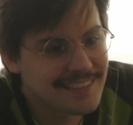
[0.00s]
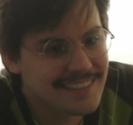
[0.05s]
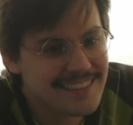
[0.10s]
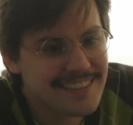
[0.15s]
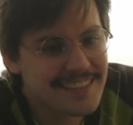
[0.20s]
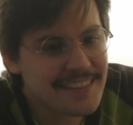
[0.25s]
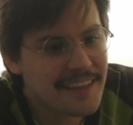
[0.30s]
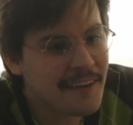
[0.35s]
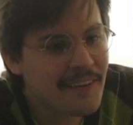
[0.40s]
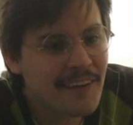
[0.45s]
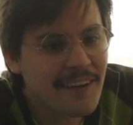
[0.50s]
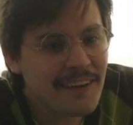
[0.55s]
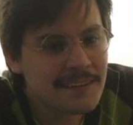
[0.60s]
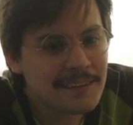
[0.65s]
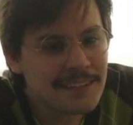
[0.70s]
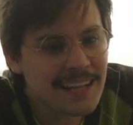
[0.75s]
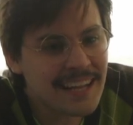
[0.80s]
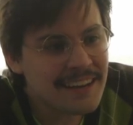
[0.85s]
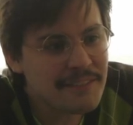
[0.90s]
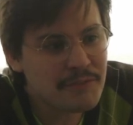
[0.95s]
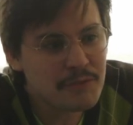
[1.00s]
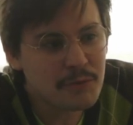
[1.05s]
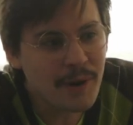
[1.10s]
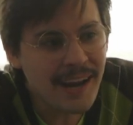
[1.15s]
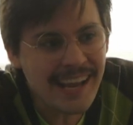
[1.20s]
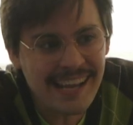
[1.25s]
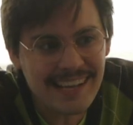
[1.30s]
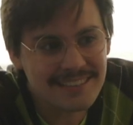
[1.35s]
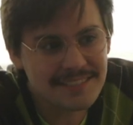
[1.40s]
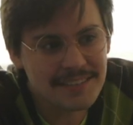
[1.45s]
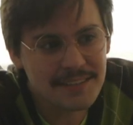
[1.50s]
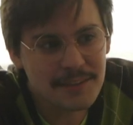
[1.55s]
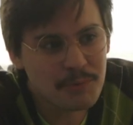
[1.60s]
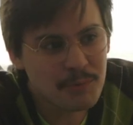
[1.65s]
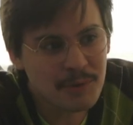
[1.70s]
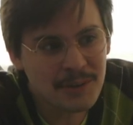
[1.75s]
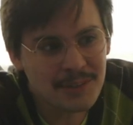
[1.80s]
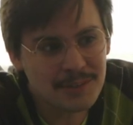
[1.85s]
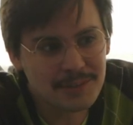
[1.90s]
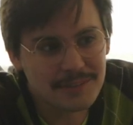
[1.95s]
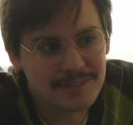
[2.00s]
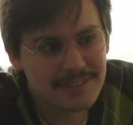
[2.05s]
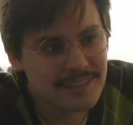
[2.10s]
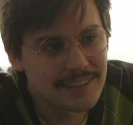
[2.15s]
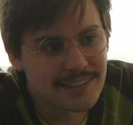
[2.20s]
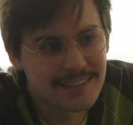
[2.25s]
There are a lot of Graigs in the world.